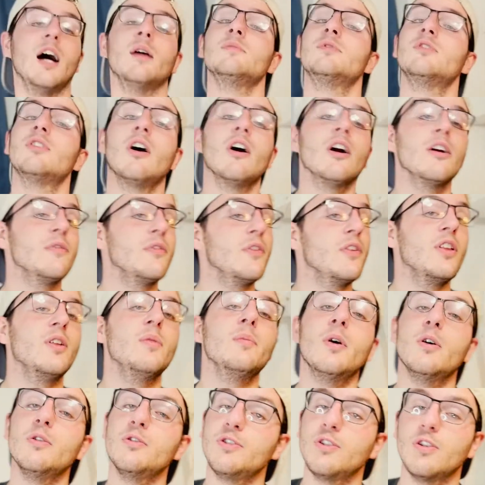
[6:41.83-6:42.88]
I'm sorry for the
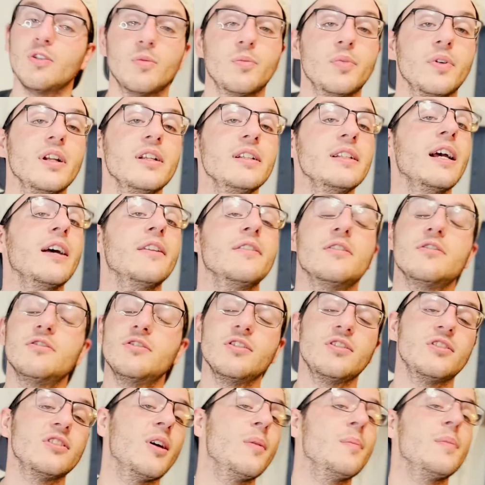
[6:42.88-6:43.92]
emotional breakdown. There's
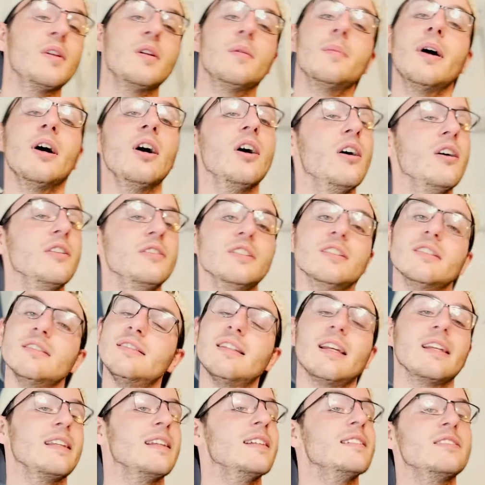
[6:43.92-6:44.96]
just something about onions
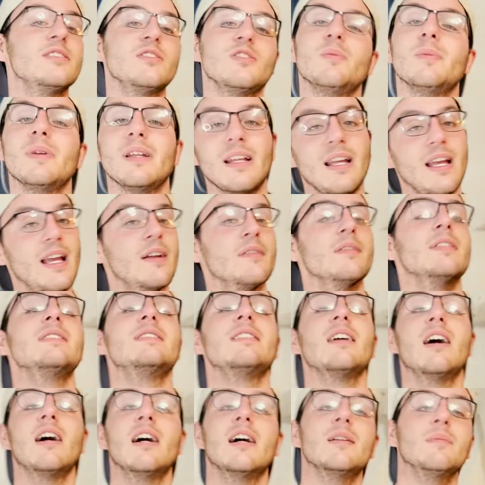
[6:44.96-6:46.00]
that gets to me every
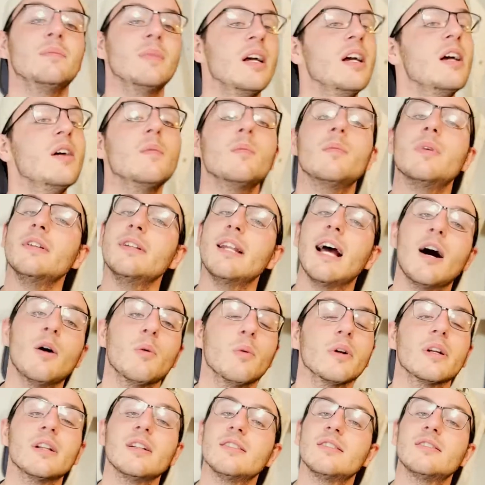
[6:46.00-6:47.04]
time. But now
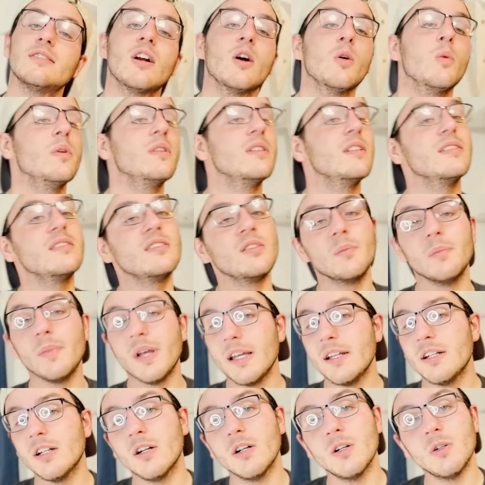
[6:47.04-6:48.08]
we're gonna start with the
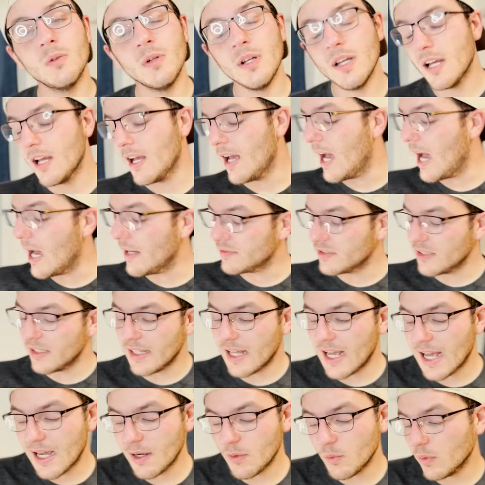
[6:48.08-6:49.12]
tomato. After
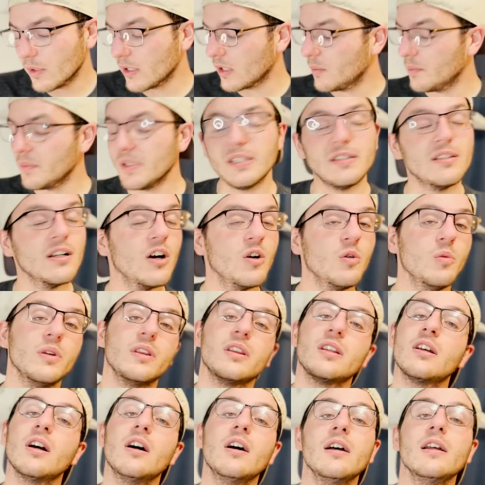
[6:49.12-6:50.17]
that, we're gonna be done
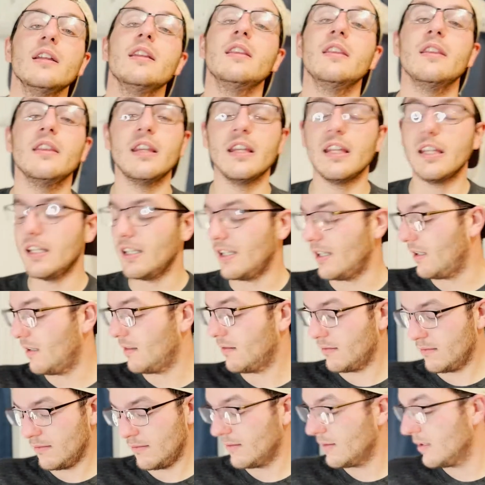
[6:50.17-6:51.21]
with cutting the
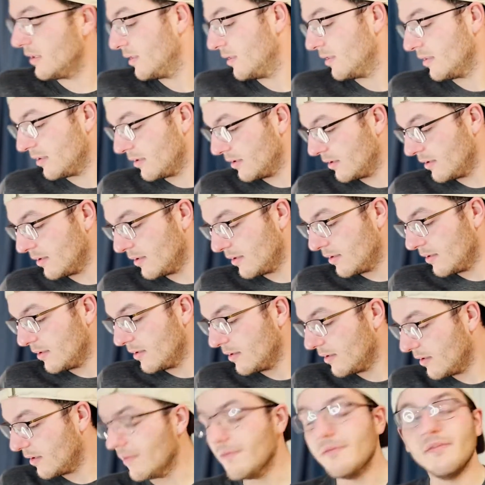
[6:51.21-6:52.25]

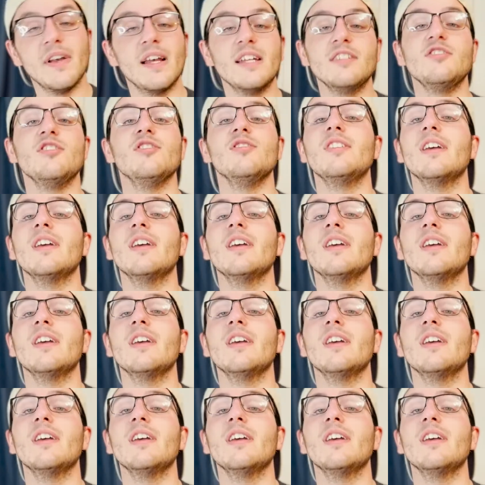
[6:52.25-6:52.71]
veggie